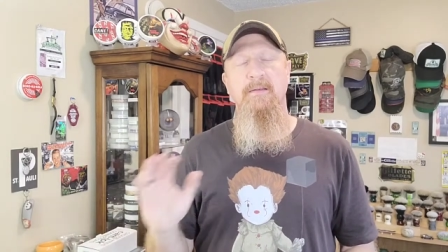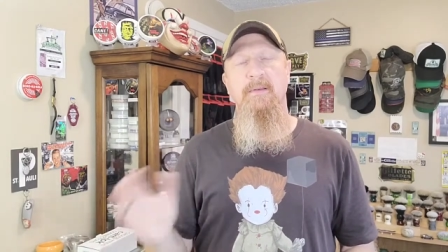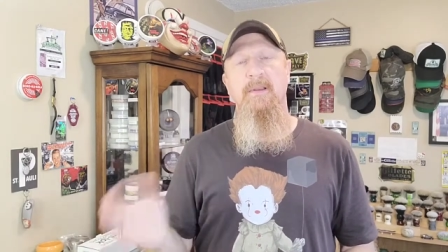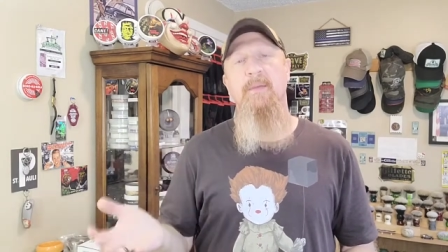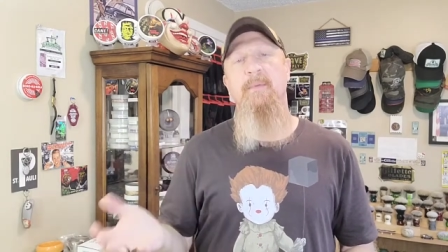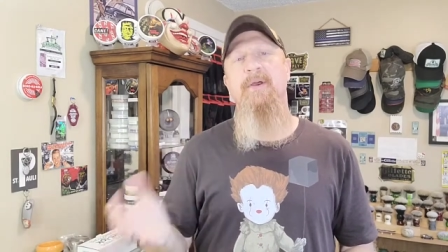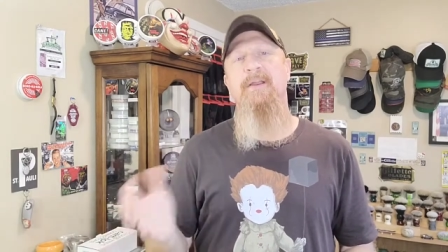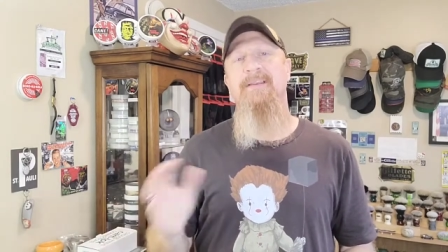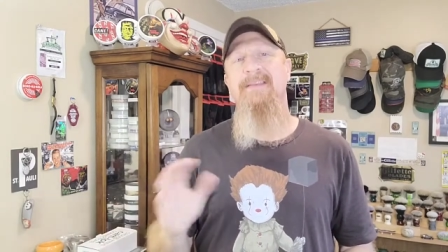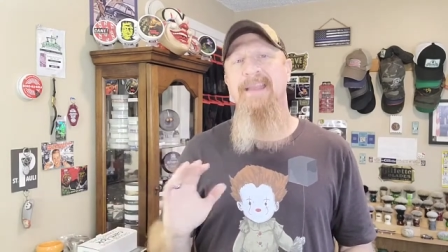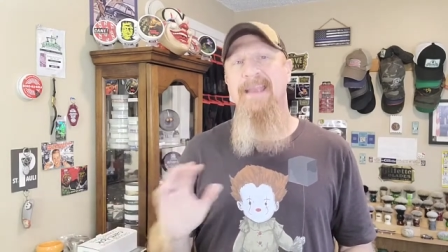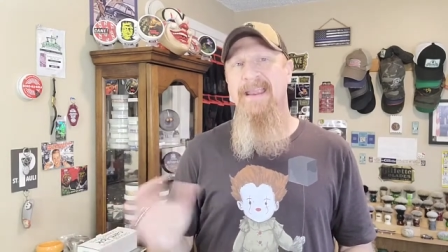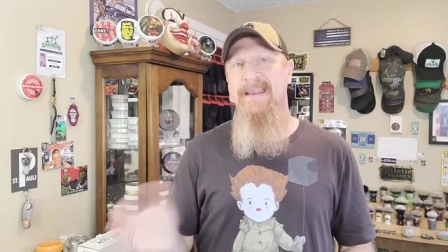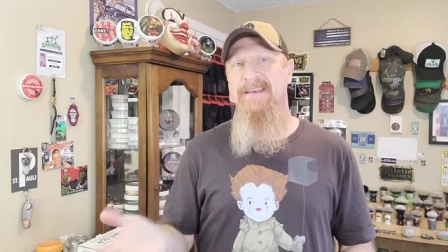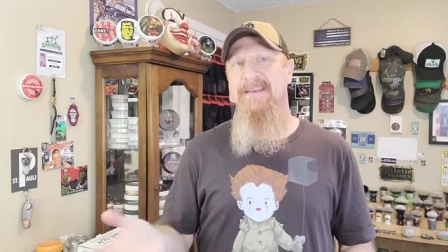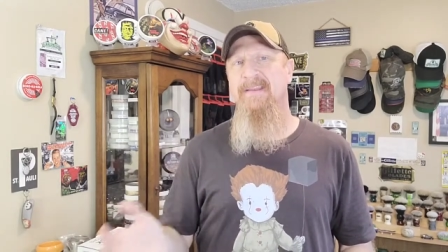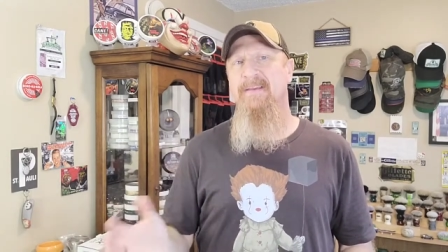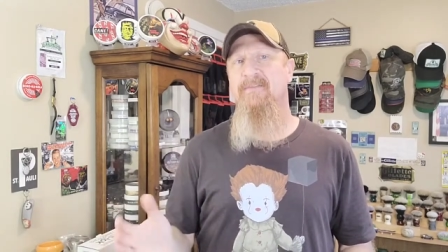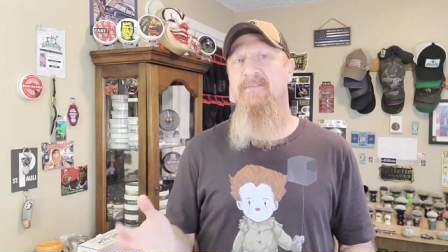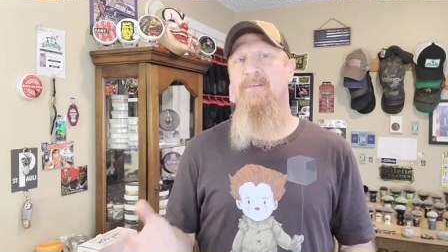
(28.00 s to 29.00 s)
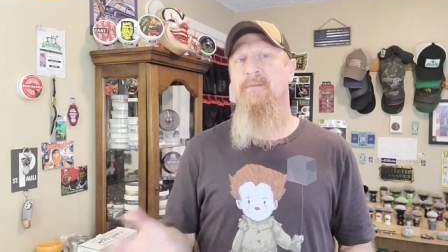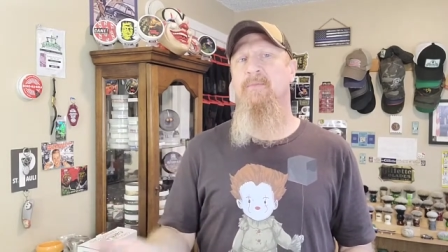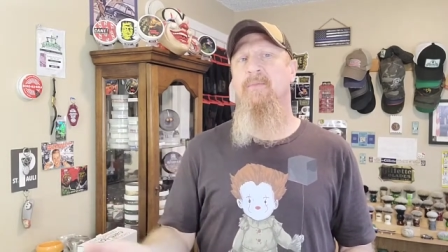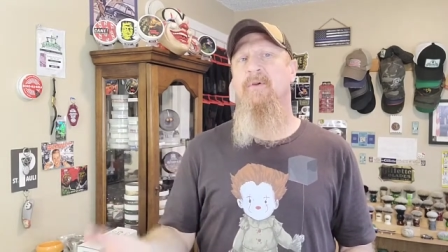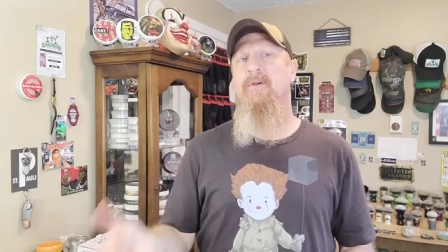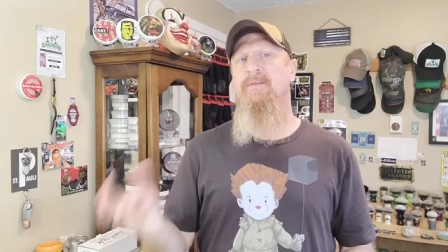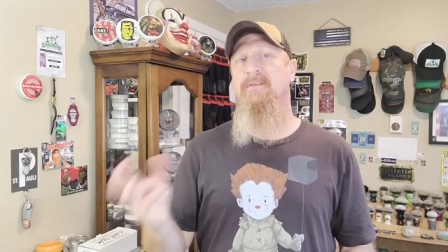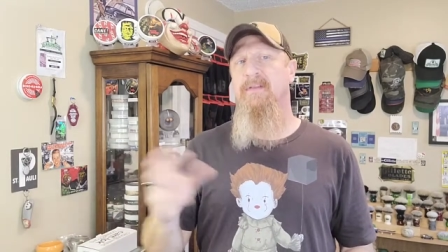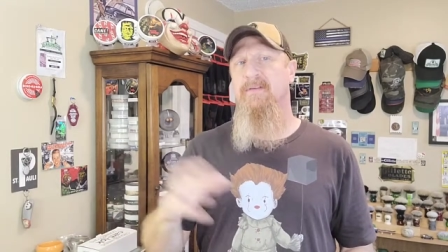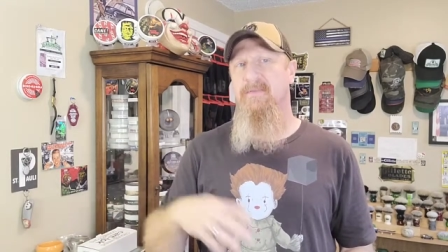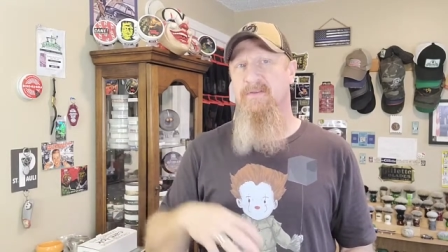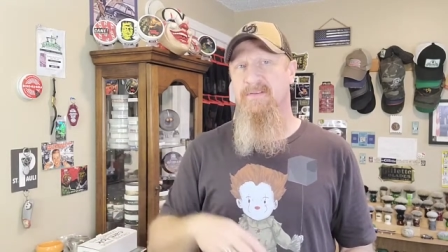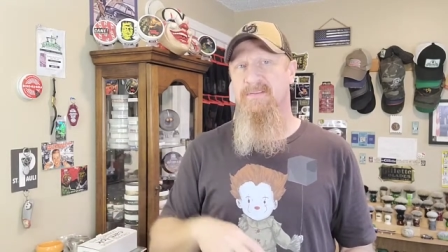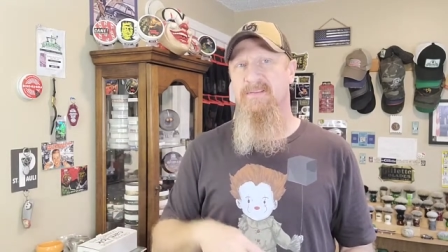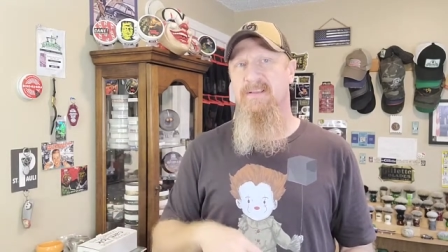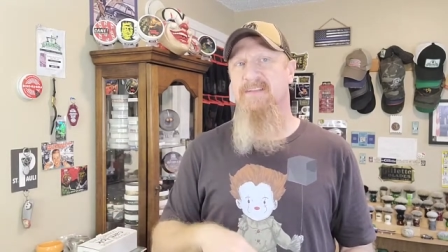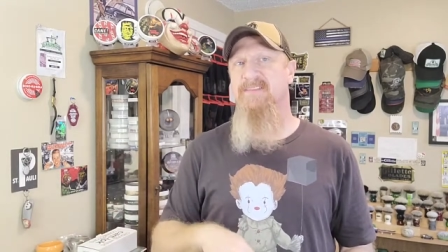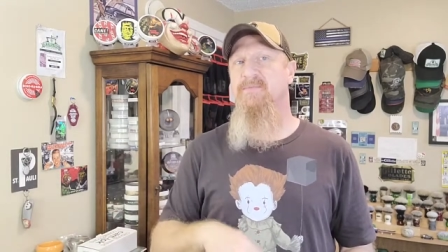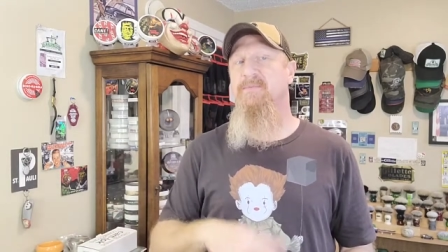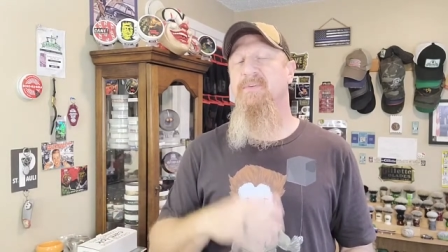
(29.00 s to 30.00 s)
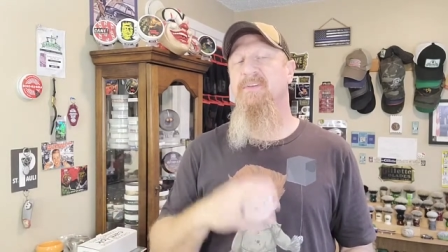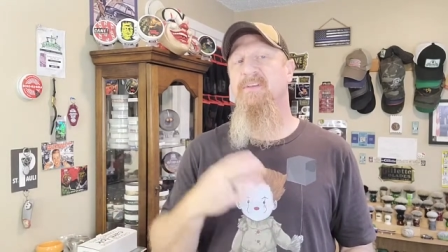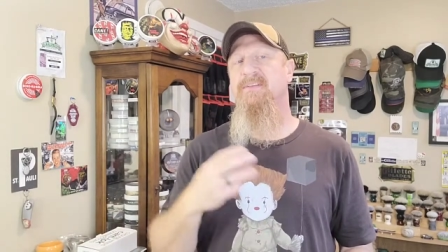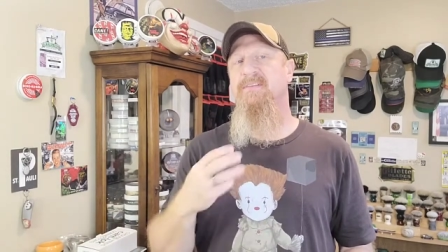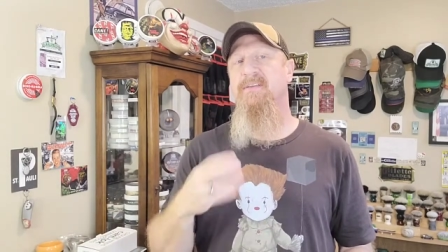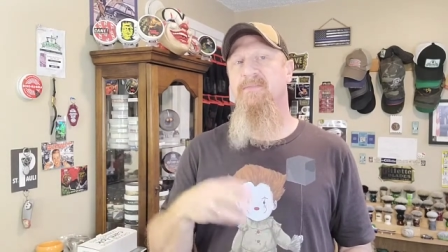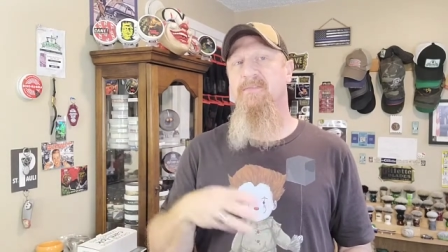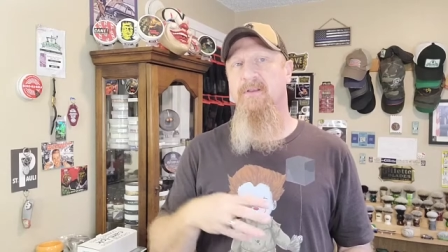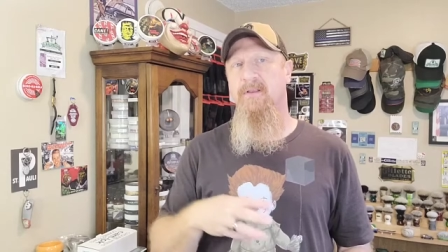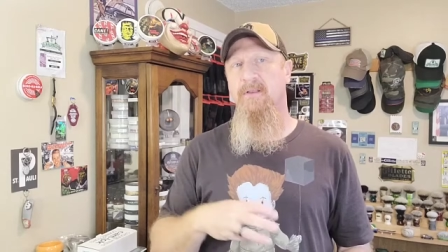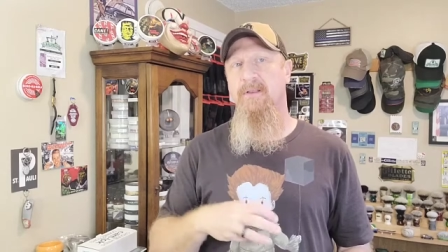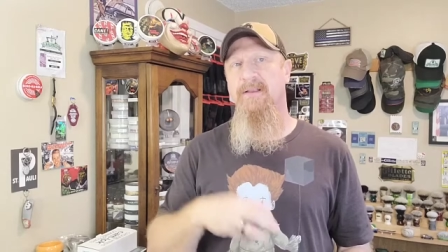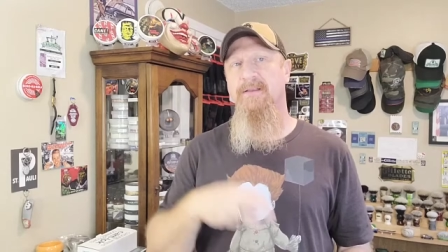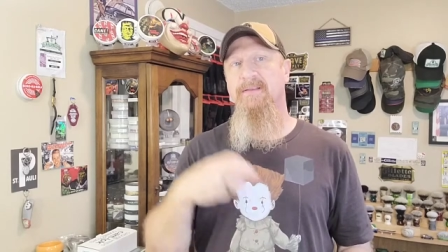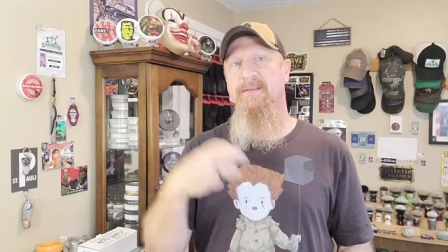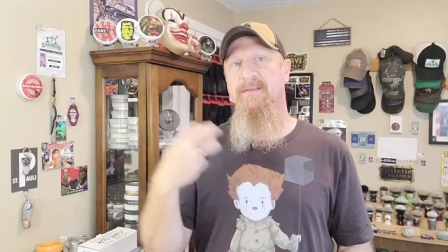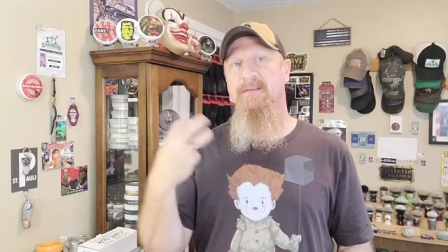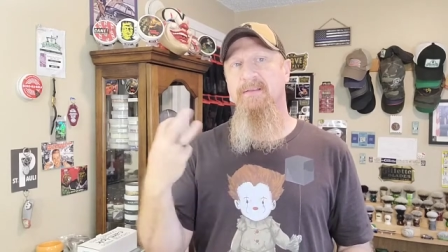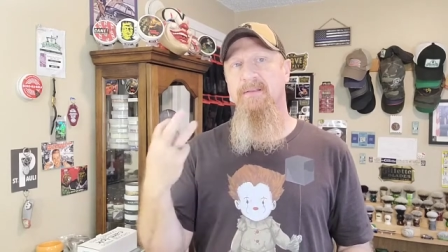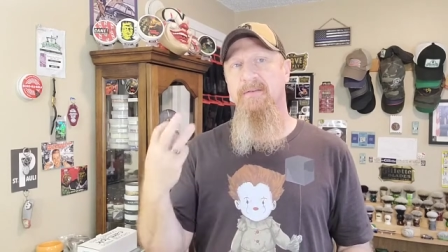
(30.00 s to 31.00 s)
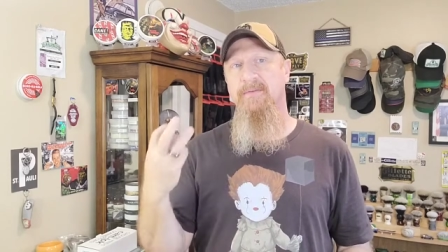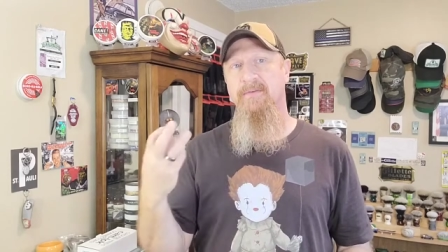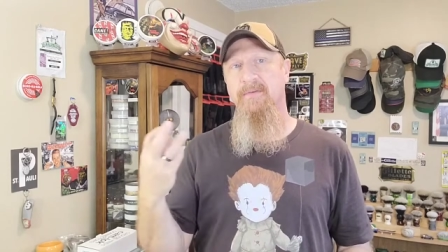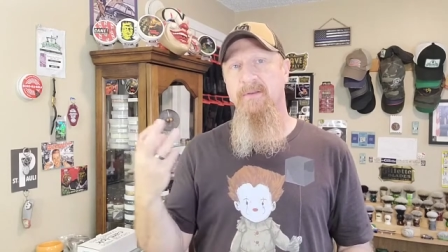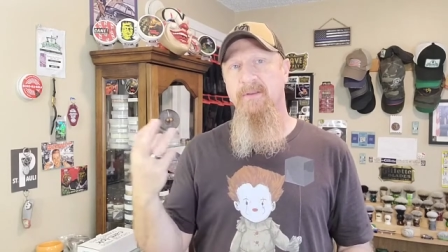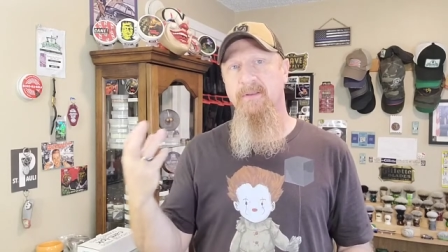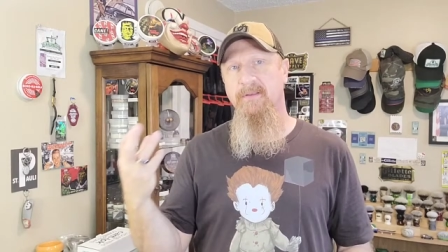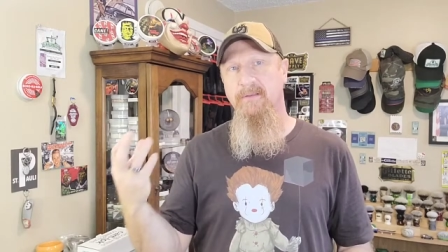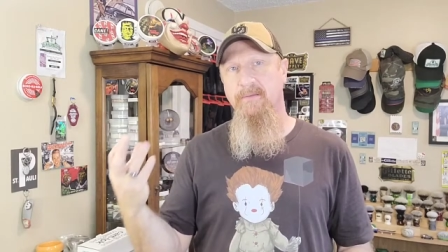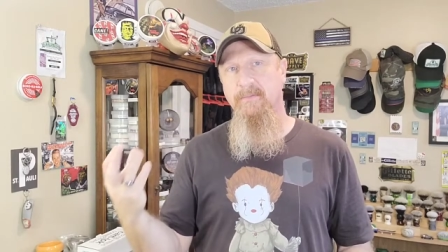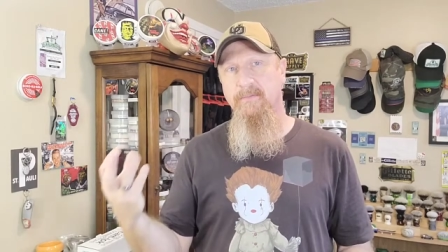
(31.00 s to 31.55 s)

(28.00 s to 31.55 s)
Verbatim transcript: About 90 of them are different sets because I've collected different